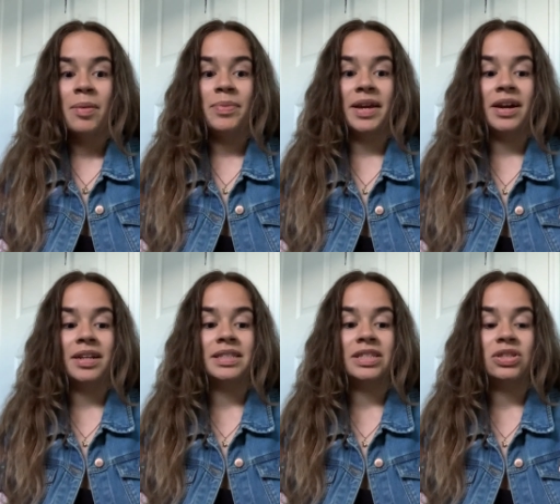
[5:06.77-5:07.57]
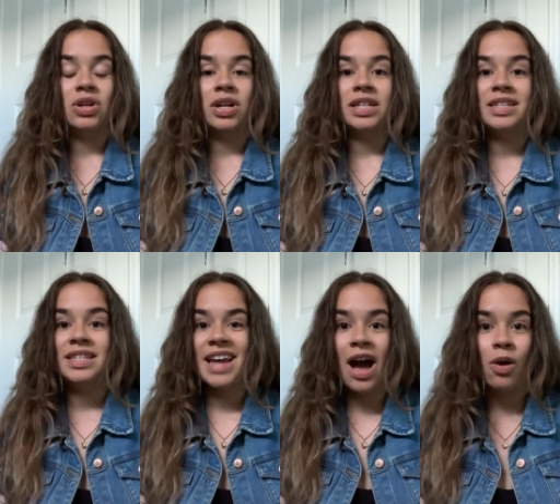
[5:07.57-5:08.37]
because it started
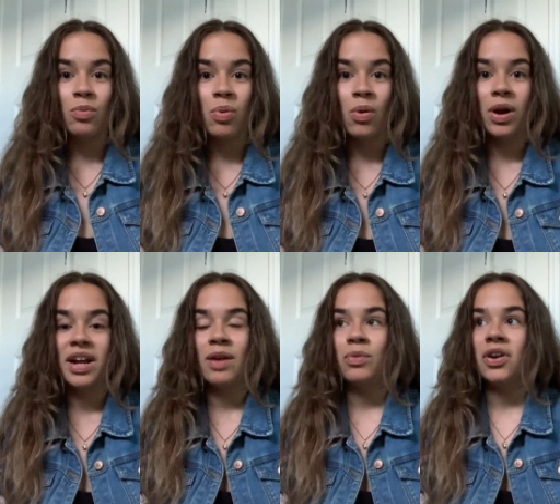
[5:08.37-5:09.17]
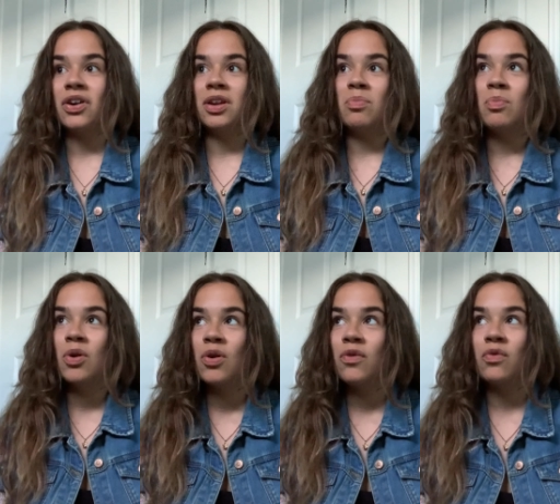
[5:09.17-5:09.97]
downpouring and we couldn't
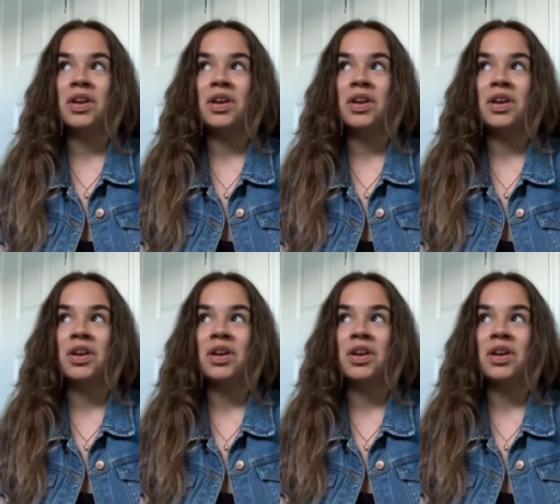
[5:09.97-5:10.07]
move,